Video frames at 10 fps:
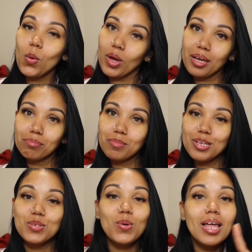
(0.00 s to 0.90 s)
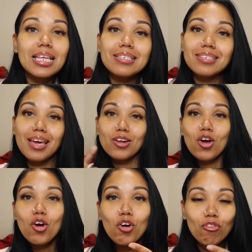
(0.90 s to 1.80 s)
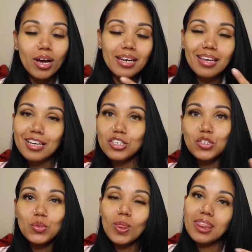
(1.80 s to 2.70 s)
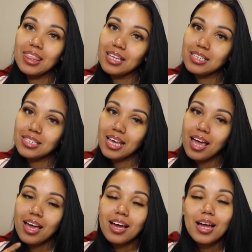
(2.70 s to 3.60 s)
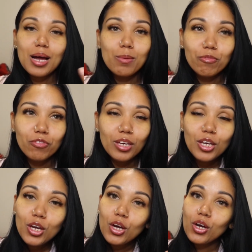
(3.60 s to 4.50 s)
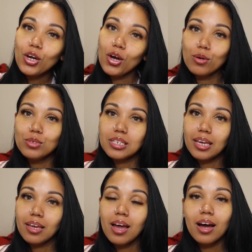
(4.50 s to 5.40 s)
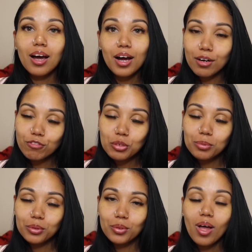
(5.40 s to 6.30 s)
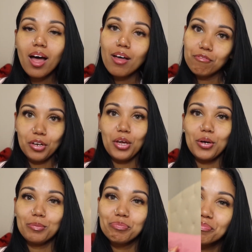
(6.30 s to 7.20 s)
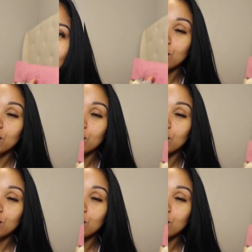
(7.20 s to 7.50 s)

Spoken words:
Okay, so let's get right into this comfy, cozy, comfortable video. So